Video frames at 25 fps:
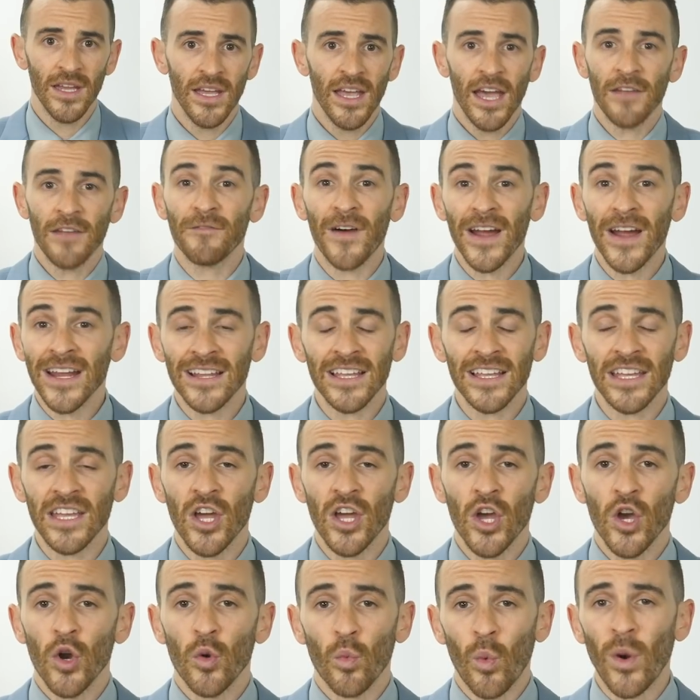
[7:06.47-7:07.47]
And finally,
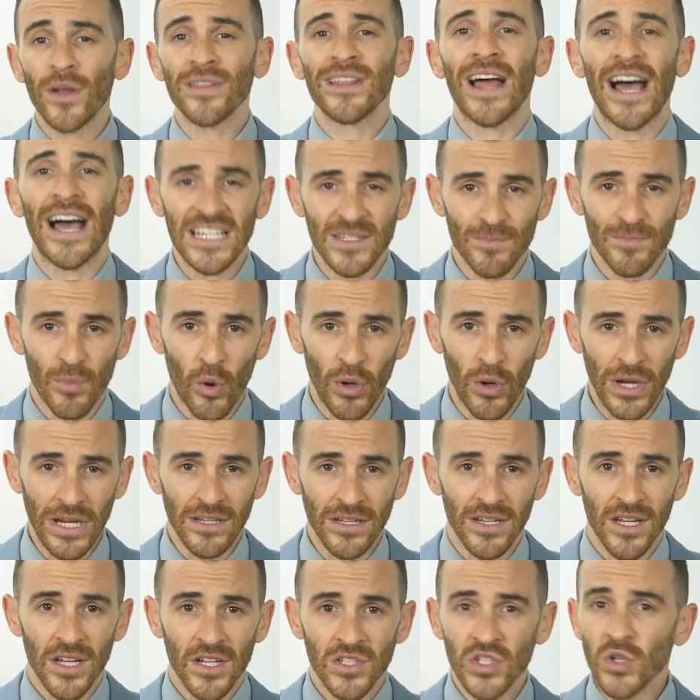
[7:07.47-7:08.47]
one last
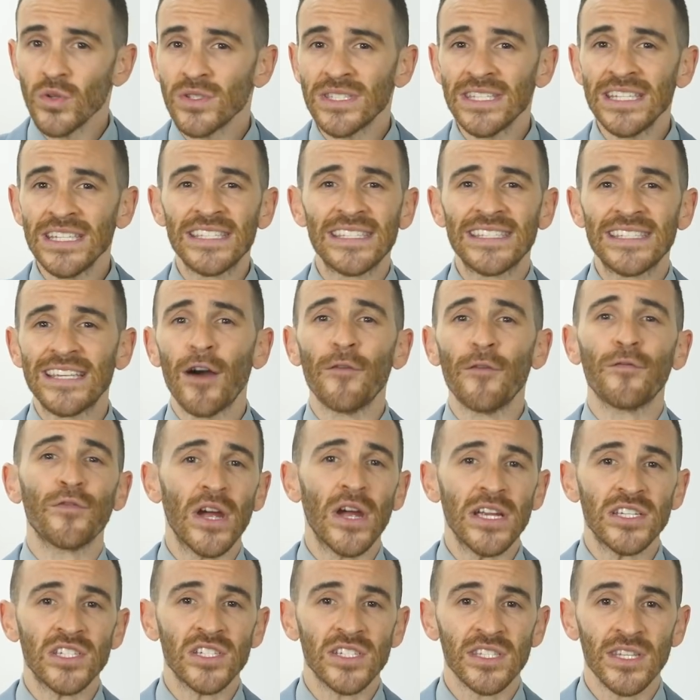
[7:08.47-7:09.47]
point. Doocy
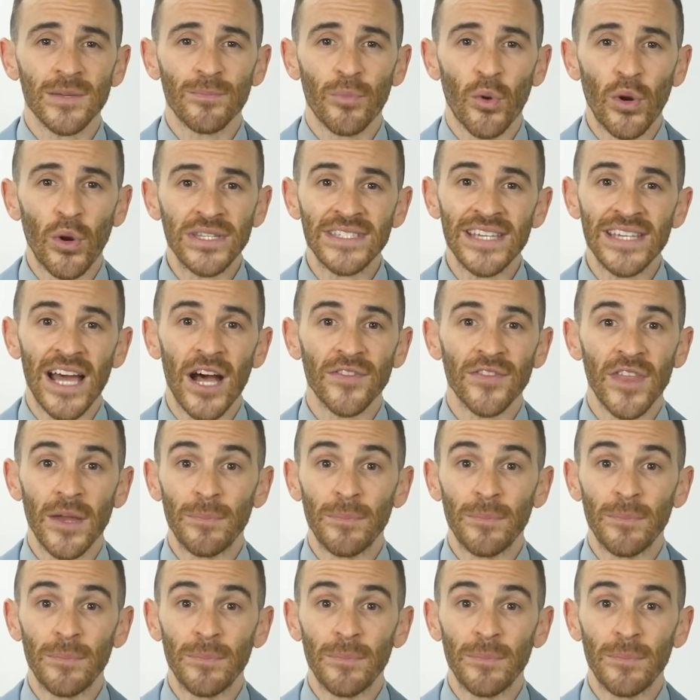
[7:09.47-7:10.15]
self-righteously points out